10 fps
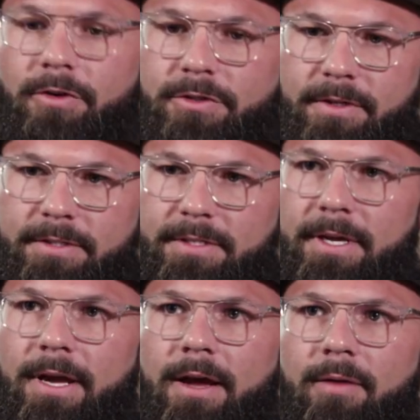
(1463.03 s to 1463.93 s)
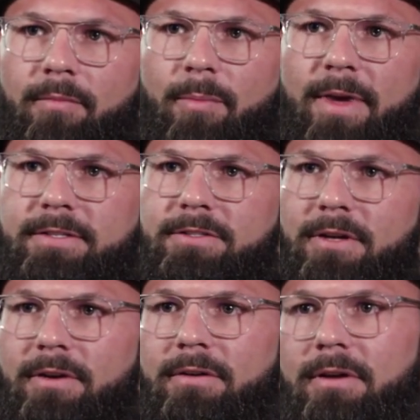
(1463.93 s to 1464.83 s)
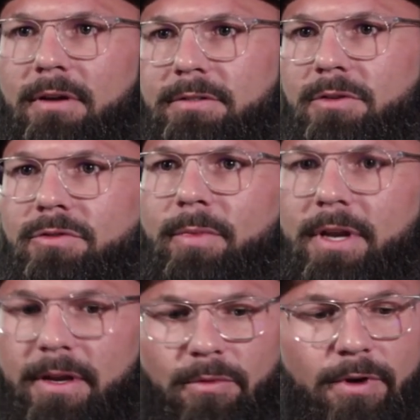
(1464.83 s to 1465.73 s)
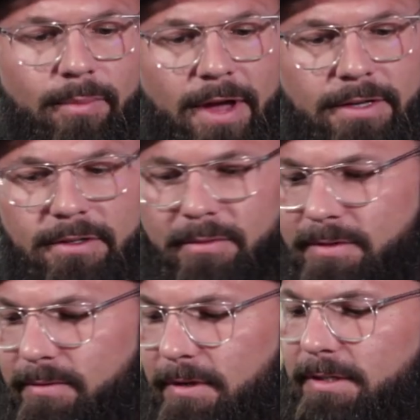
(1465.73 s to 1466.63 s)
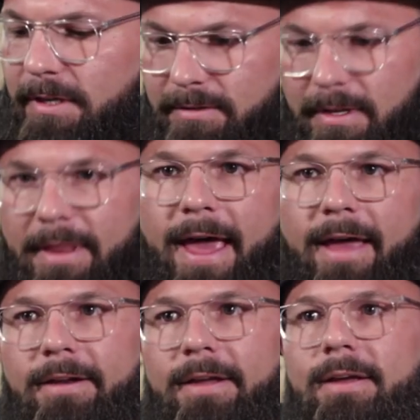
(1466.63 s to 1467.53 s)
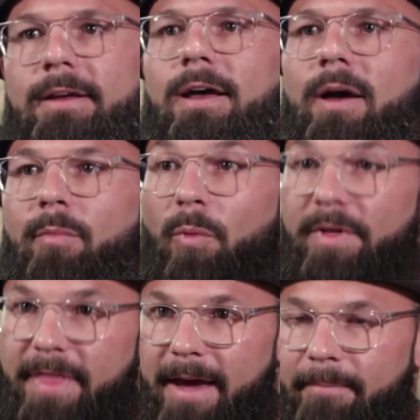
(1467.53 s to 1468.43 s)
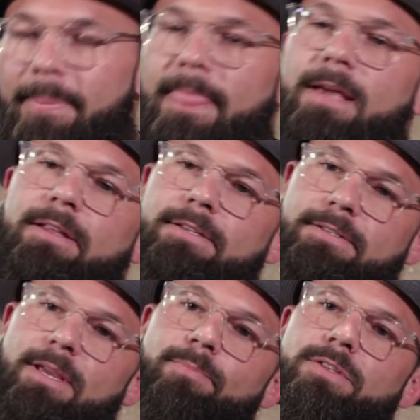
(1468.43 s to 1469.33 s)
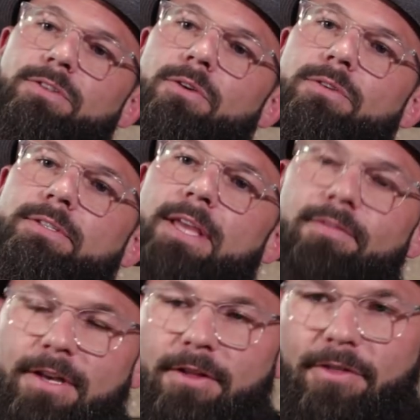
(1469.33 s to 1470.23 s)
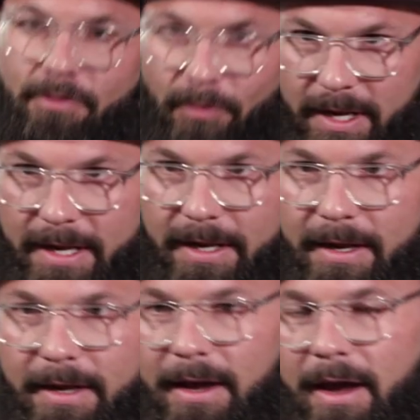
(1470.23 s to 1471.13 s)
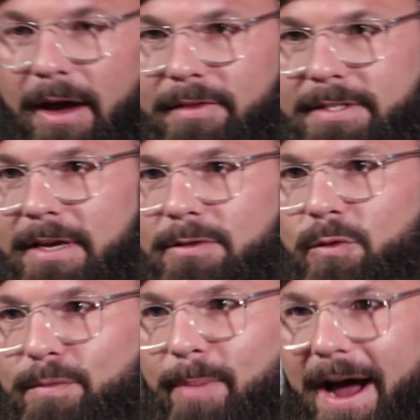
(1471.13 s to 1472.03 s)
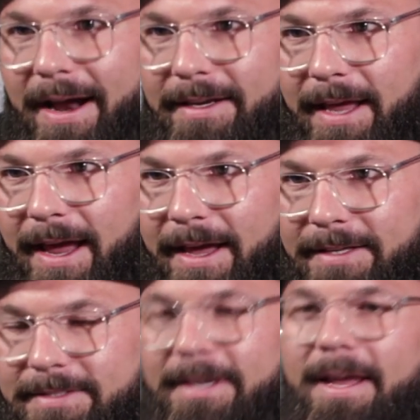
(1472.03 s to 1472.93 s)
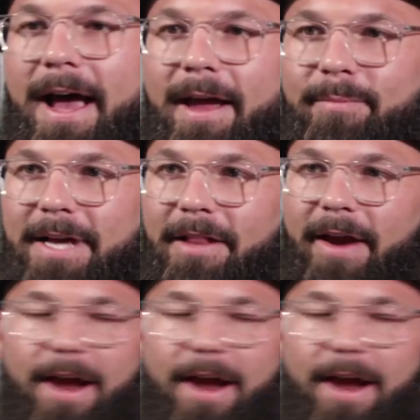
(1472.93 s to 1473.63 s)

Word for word: or shoot us a, um, a, message on, on social media, and we'll get back to you with some details on that. Uh, but with that, this is episode 73 uh, of the Sales Wolves Podcast. I am Tyler